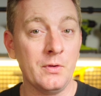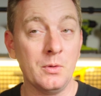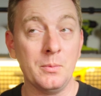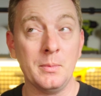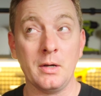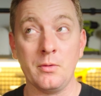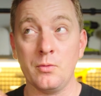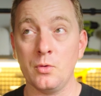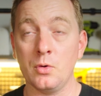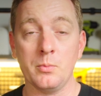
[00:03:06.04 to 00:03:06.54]
fill
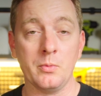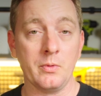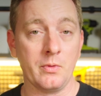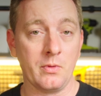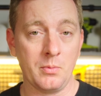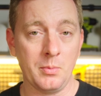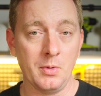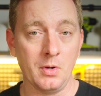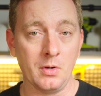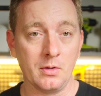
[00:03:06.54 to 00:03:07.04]
my room with
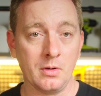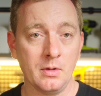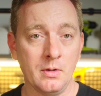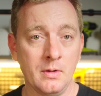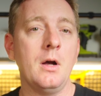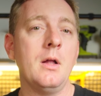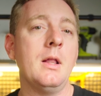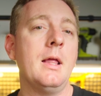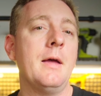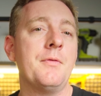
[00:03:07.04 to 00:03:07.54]
smoke.
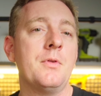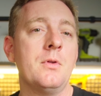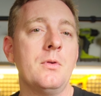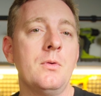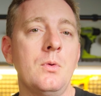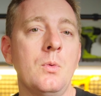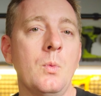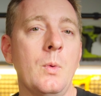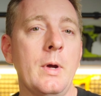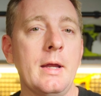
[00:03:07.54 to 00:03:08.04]
I'll have
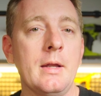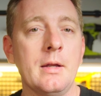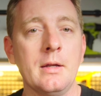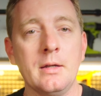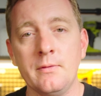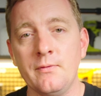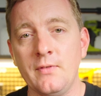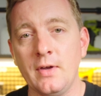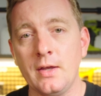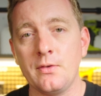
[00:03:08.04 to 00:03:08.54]
to wait and
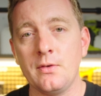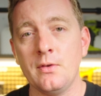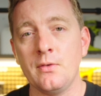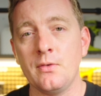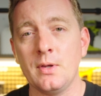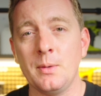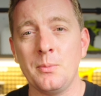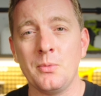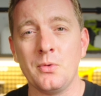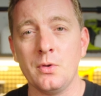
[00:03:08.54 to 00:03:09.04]
invest in
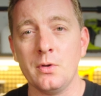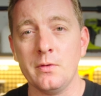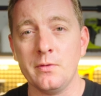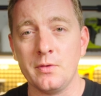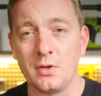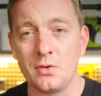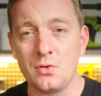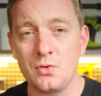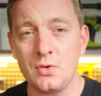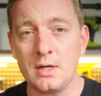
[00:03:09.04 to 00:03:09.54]
some sort of
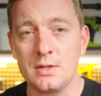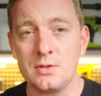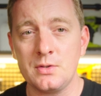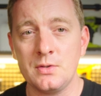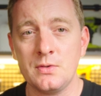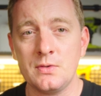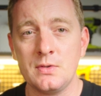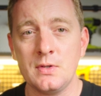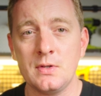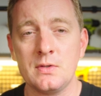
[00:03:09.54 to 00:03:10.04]

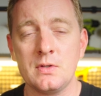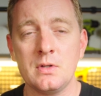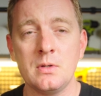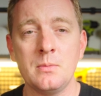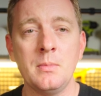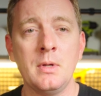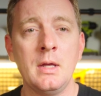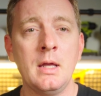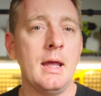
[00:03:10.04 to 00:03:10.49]
extraction system,